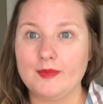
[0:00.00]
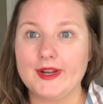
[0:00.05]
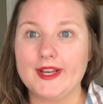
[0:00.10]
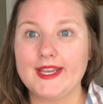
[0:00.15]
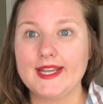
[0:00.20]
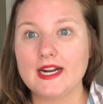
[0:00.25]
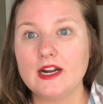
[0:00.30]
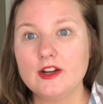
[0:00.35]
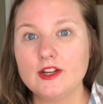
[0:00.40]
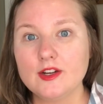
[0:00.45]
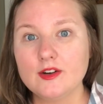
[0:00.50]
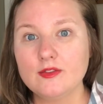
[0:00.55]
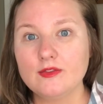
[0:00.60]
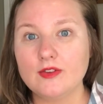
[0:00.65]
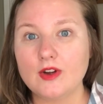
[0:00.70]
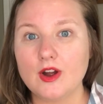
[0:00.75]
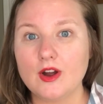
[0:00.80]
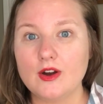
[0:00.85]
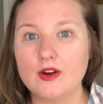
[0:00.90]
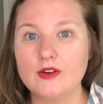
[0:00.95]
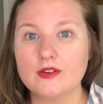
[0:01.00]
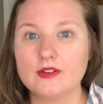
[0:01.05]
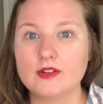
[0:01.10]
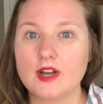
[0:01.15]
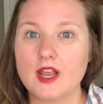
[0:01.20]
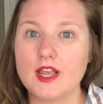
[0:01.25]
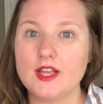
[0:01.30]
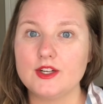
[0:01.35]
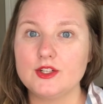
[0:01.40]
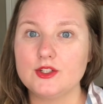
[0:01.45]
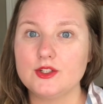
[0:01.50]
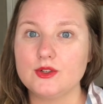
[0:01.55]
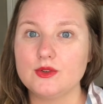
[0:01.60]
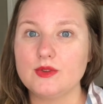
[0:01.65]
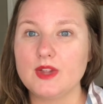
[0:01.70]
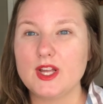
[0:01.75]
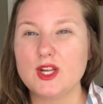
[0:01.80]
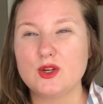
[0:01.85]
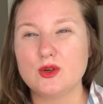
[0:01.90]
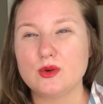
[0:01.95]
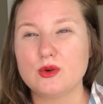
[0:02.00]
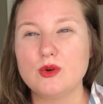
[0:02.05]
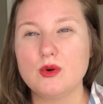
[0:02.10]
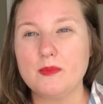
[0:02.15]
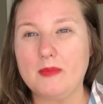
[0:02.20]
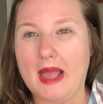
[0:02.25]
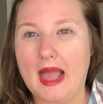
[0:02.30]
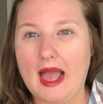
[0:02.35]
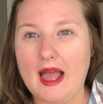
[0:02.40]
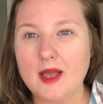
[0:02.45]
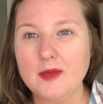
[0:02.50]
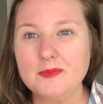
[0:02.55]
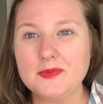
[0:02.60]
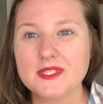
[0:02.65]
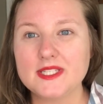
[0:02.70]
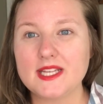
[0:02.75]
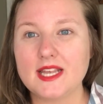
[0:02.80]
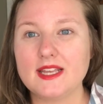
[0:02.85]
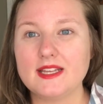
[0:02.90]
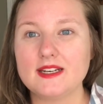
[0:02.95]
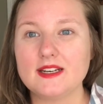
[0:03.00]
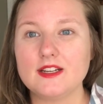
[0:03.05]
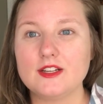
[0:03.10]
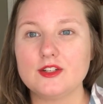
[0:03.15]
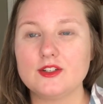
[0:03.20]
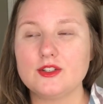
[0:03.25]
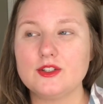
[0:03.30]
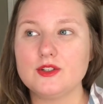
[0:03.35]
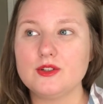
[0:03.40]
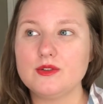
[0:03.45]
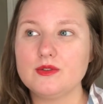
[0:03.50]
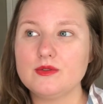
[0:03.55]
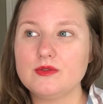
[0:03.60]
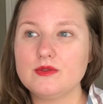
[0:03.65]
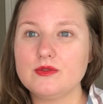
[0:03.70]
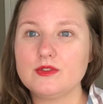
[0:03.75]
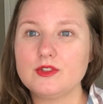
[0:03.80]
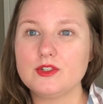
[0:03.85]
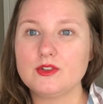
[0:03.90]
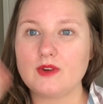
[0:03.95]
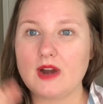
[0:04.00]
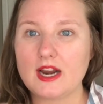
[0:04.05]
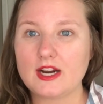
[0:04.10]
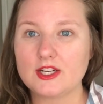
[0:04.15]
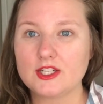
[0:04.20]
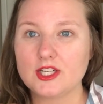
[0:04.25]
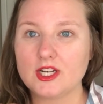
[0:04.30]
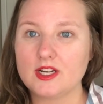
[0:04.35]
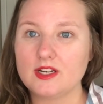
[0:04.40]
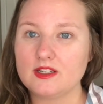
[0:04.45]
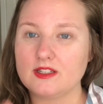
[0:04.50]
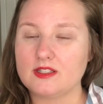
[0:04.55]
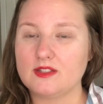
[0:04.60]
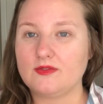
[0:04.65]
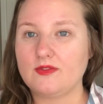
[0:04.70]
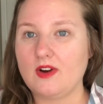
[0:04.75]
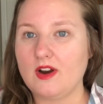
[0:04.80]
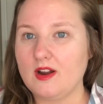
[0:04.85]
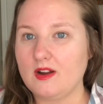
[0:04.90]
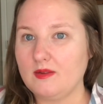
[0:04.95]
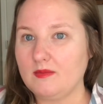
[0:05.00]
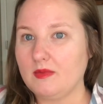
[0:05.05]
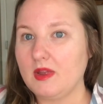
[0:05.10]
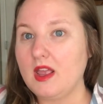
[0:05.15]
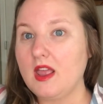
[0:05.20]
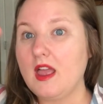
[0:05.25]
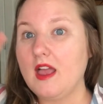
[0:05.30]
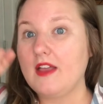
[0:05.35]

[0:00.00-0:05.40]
get out your phone and do like Google Maps and do directions from